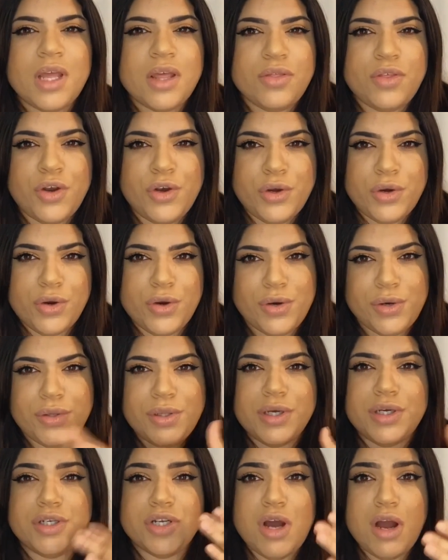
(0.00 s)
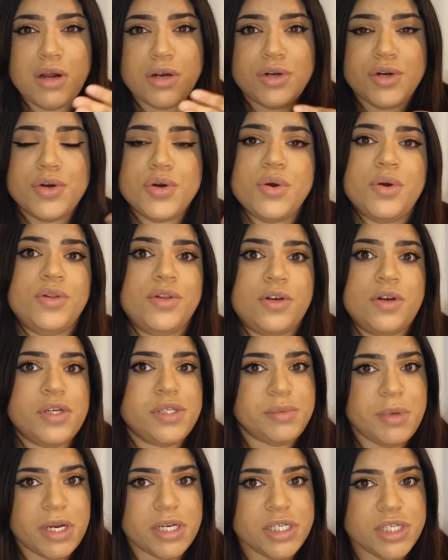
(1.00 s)
the doctor or the nurse
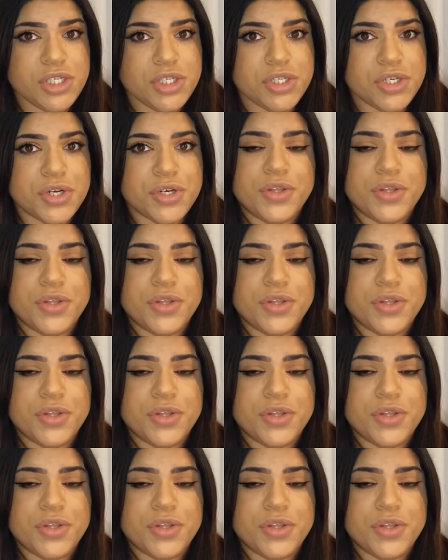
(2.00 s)
practitioner,